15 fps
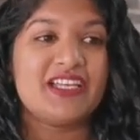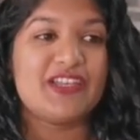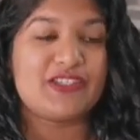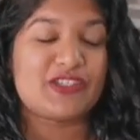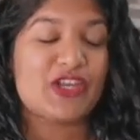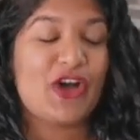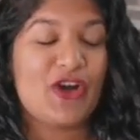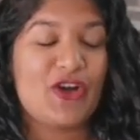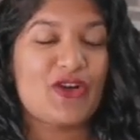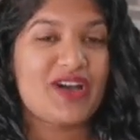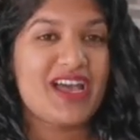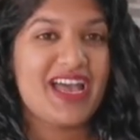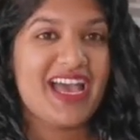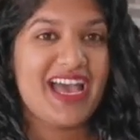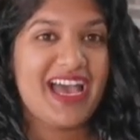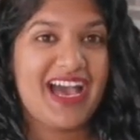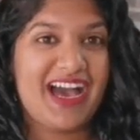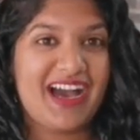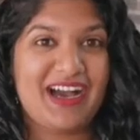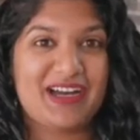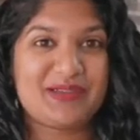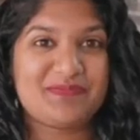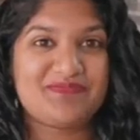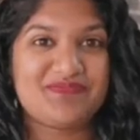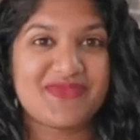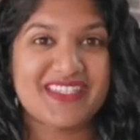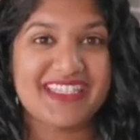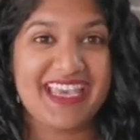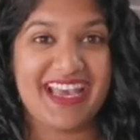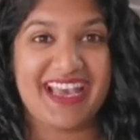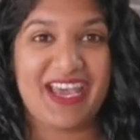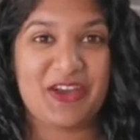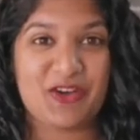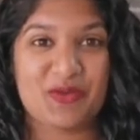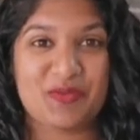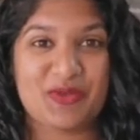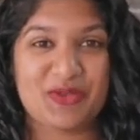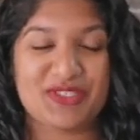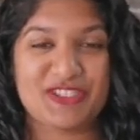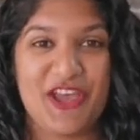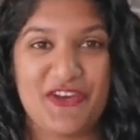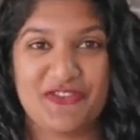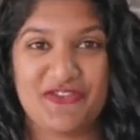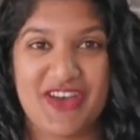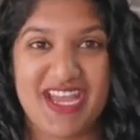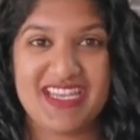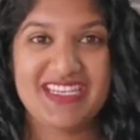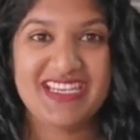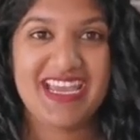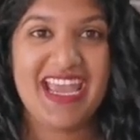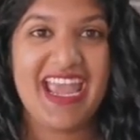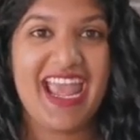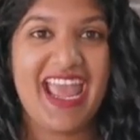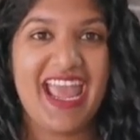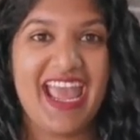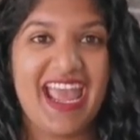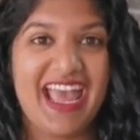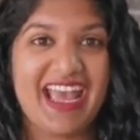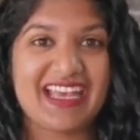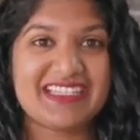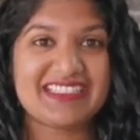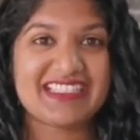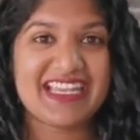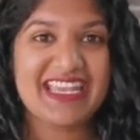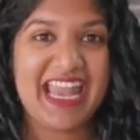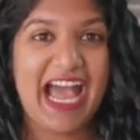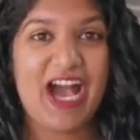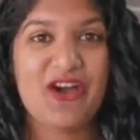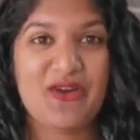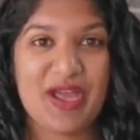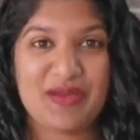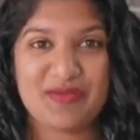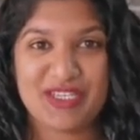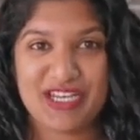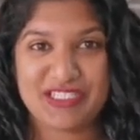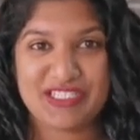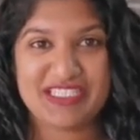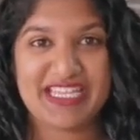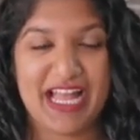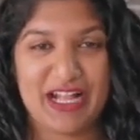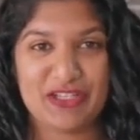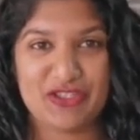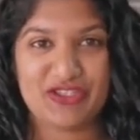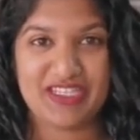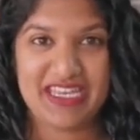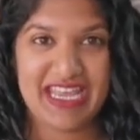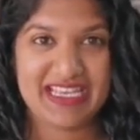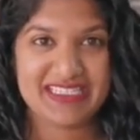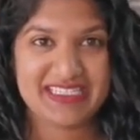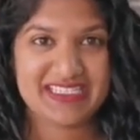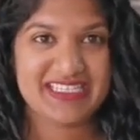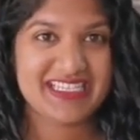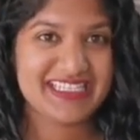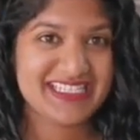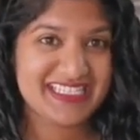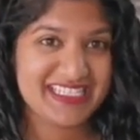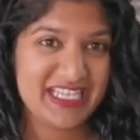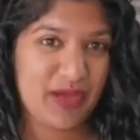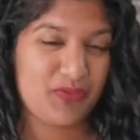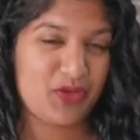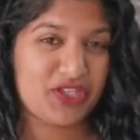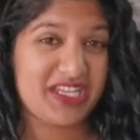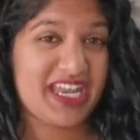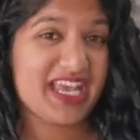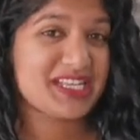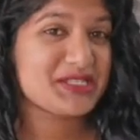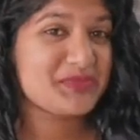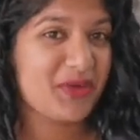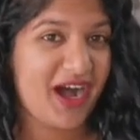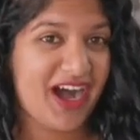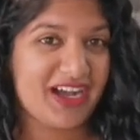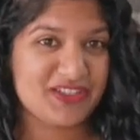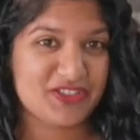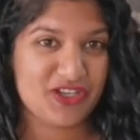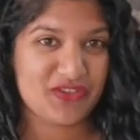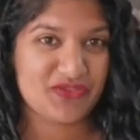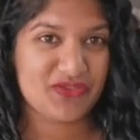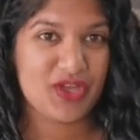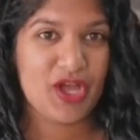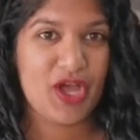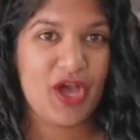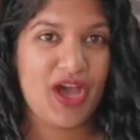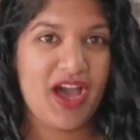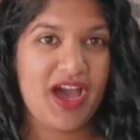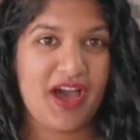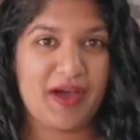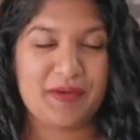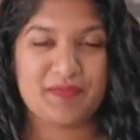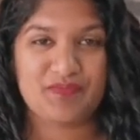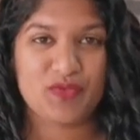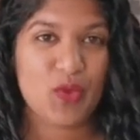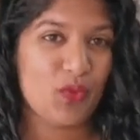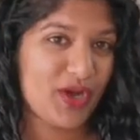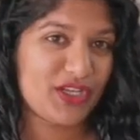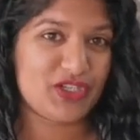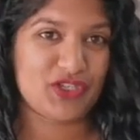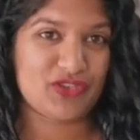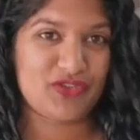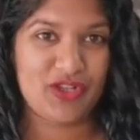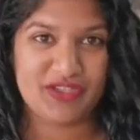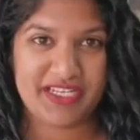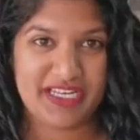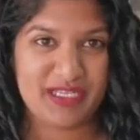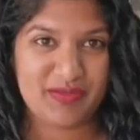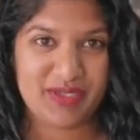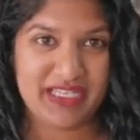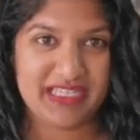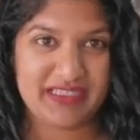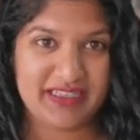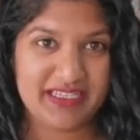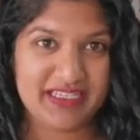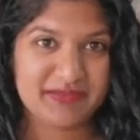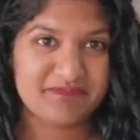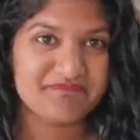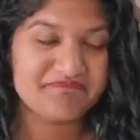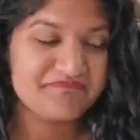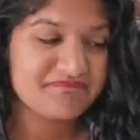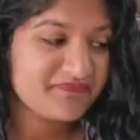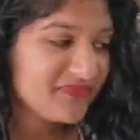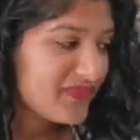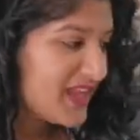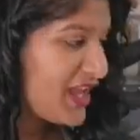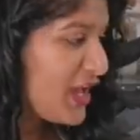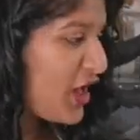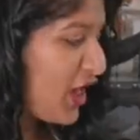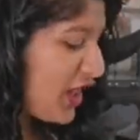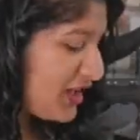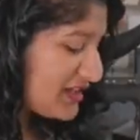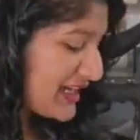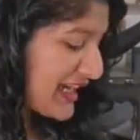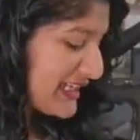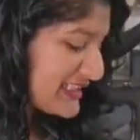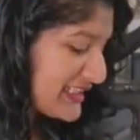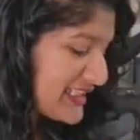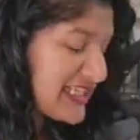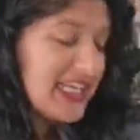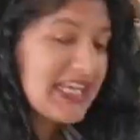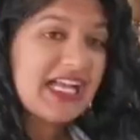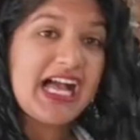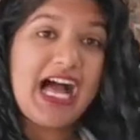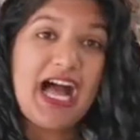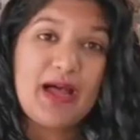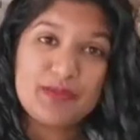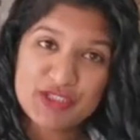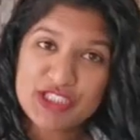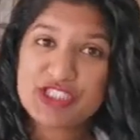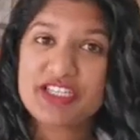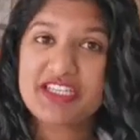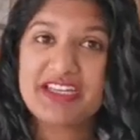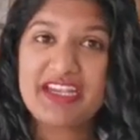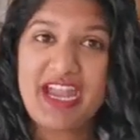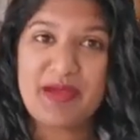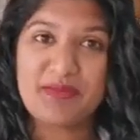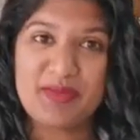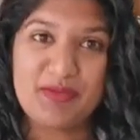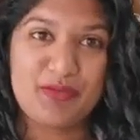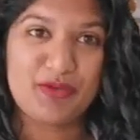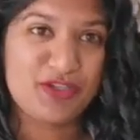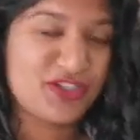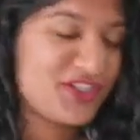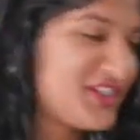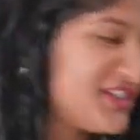So yeah, I hope it was fun. And now I'm here to tell you the next step or the next part of what you've already been learning. Alright, I'm just gonna grab my book.